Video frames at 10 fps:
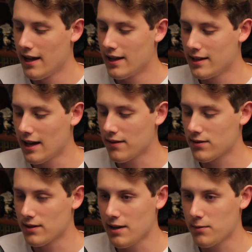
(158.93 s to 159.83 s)
And then
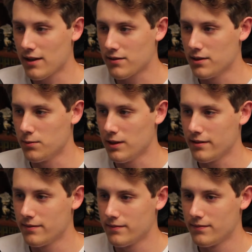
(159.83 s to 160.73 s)
after that, we have to,
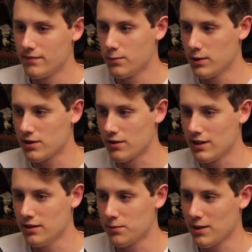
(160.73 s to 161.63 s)
well, once they're
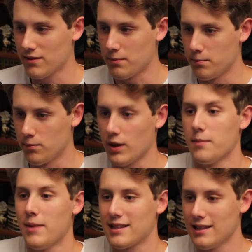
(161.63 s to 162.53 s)
healed, we have to bring
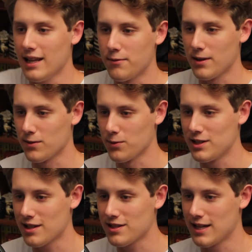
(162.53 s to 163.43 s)
them back to life. We have to
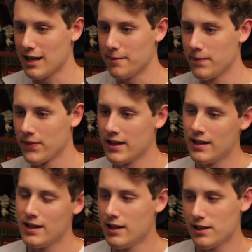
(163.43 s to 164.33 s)
resuscitate them.
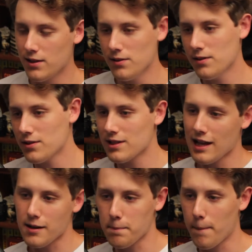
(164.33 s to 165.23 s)
So there's a
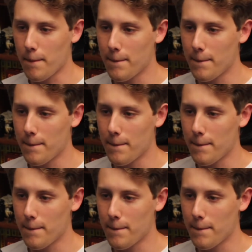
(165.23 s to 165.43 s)
lot of...